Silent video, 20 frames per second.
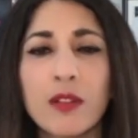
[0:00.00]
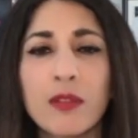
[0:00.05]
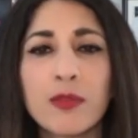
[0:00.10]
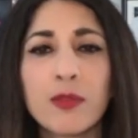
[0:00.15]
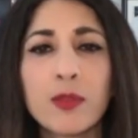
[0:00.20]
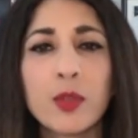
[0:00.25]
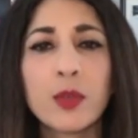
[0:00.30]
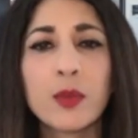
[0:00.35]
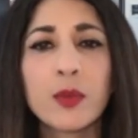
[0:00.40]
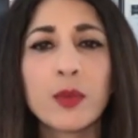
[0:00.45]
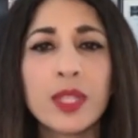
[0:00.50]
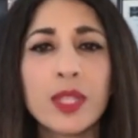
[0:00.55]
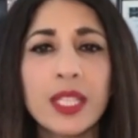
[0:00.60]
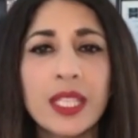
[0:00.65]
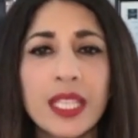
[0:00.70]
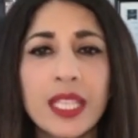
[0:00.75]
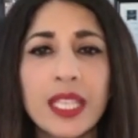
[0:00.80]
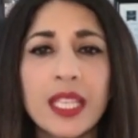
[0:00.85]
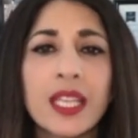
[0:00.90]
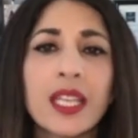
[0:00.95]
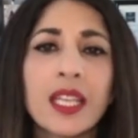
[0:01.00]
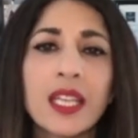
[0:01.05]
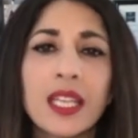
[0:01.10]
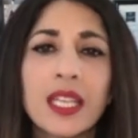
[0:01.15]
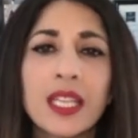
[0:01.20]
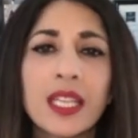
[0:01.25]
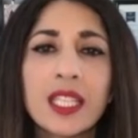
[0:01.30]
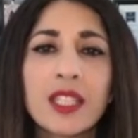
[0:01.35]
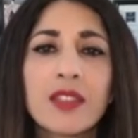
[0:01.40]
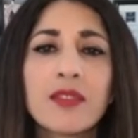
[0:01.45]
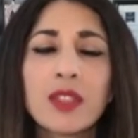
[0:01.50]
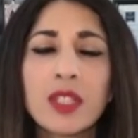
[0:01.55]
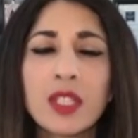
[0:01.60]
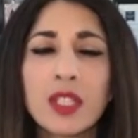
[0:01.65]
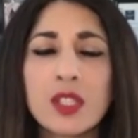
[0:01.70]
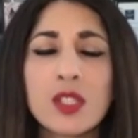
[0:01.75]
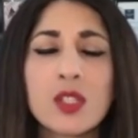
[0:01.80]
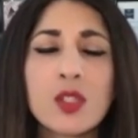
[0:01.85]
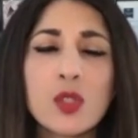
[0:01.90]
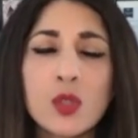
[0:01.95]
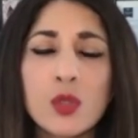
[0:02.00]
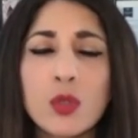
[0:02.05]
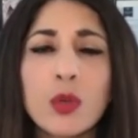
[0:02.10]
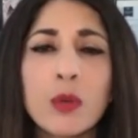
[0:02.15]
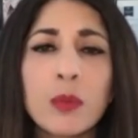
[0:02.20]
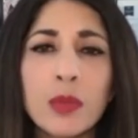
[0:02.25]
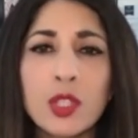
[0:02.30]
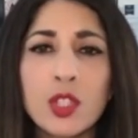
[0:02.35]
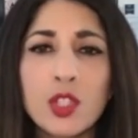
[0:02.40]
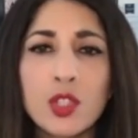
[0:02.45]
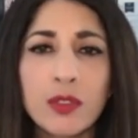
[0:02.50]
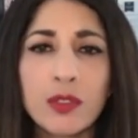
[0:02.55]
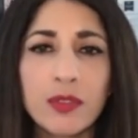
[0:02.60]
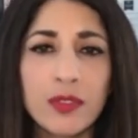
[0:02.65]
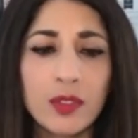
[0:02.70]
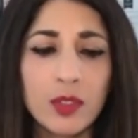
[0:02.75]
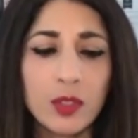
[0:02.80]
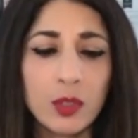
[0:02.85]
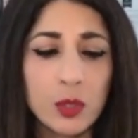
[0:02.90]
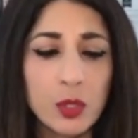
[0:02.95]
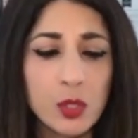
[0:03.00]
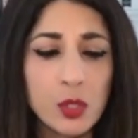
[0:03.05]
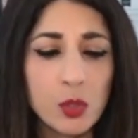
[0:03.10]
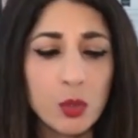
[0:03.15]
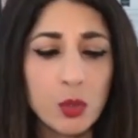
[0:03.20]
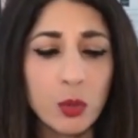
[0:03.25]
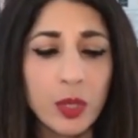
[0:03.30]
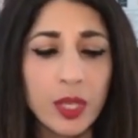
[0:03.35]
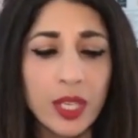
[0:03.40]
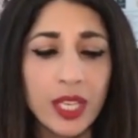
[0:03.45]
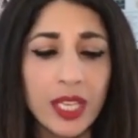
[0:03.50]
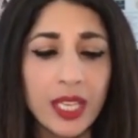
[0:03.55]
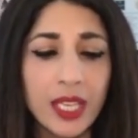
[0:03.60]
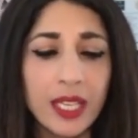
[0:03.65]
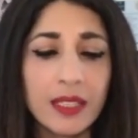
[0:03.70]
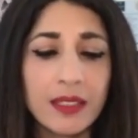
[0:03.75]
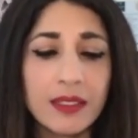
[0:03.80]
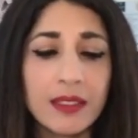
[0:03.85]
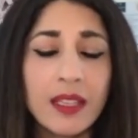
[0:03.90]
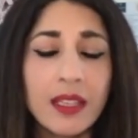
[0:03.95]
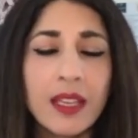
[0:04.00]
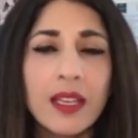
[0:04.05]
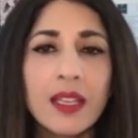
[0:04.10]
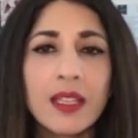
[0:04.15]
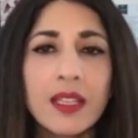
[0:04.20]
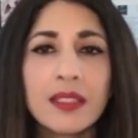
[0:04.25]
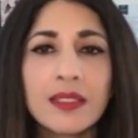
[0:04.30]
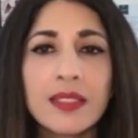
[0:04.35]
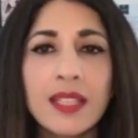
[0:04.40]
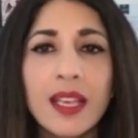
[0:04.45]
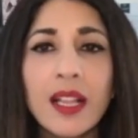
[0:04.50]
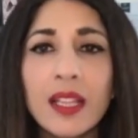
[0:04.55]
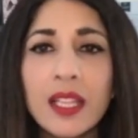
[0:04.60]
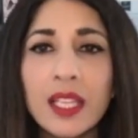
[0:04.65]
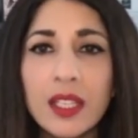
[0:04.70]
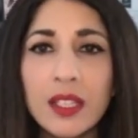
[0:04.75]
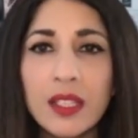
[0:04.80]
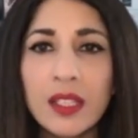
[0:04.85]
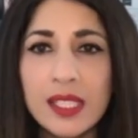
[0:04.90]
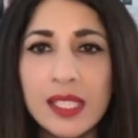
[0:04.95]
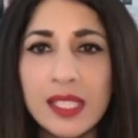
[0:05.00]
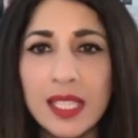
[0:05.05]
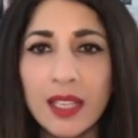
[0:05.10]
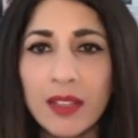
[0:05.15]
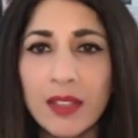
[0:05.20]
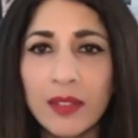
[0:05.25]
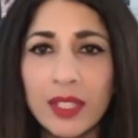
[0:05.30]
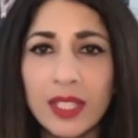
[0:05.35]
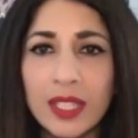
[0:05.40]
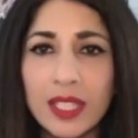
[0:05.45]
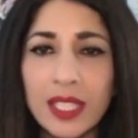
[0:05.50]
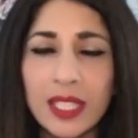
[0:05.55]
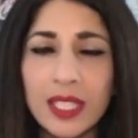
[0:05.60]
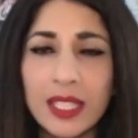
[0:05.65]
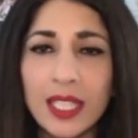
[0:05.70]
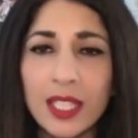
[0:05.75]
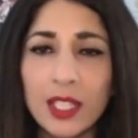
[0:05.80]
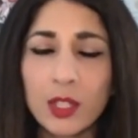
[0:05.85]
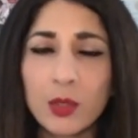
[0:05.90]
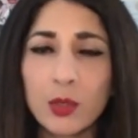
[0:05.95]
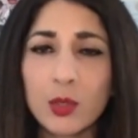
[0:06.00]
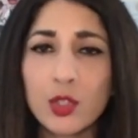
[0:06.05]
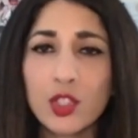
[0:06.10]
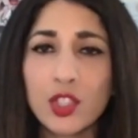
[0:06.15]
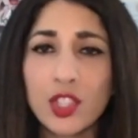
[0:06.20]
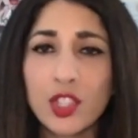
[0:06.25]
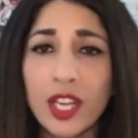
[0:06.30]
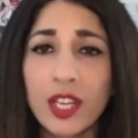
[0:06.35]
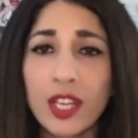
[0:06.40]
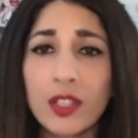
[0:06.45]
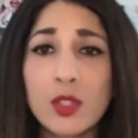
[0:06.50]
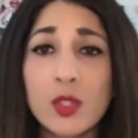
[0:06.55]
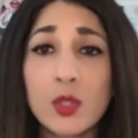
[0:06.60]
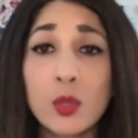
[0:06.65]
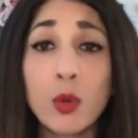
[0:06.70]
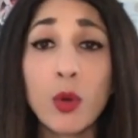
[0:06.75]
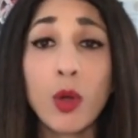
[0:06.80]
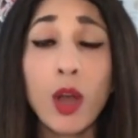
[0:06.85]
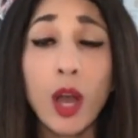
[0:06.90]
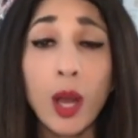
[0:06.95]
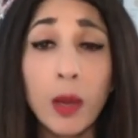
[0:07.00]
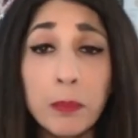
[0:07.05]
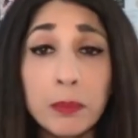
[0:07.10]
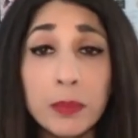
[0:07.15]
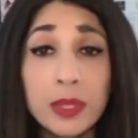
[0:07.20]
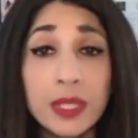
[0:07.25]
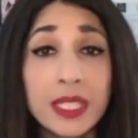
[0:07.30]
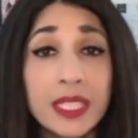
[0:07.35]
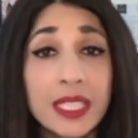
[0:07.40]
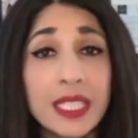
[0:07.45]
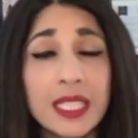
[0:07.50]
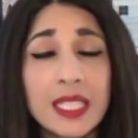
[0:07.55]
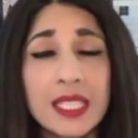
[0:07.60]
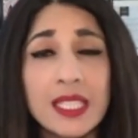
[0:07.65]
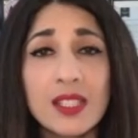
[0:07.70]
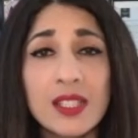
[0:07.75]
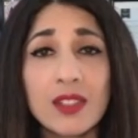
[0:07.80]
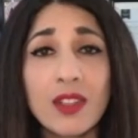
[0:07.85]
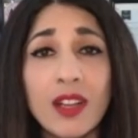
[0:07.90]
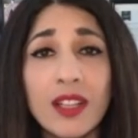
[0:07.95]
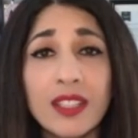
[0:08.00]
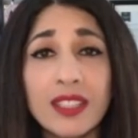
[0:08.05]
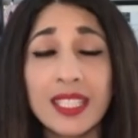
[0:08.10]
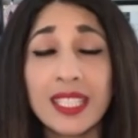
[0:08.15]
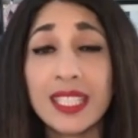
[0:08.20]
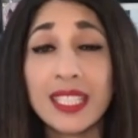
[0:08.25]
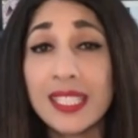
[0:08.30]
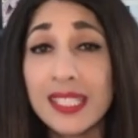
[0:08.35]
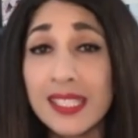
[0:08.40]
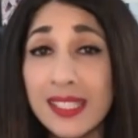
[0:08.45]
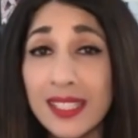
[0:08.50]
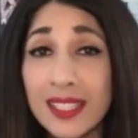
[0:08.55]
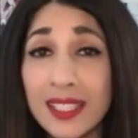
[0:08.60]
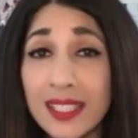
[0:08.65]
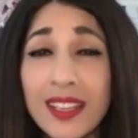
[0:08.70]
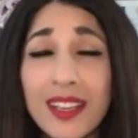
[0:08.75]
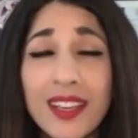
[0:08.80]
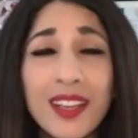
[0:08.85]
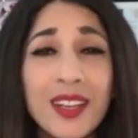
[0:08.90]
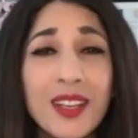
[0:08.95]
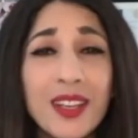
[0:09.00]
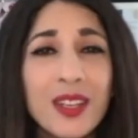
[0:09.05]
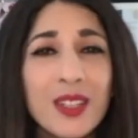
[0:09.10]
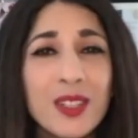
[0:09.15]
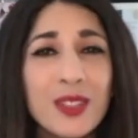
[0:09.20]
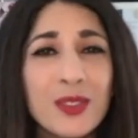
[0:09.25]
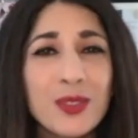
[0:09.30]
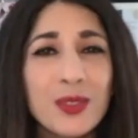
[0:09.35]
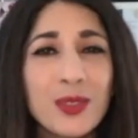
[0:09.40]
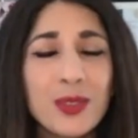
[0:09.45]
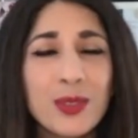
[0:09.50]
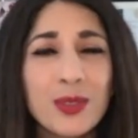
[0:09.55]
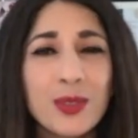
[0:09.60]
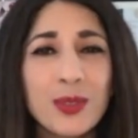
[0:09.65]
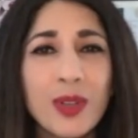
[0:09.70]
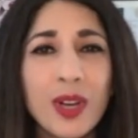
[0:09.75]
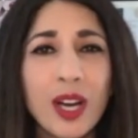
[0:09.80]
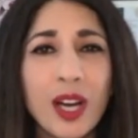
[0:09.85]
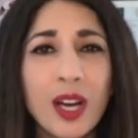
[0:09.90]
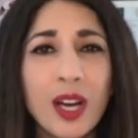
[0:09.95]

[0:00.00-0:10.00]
for really giving us so much of your story and telling us everything that you shared so humbly. It's not easy to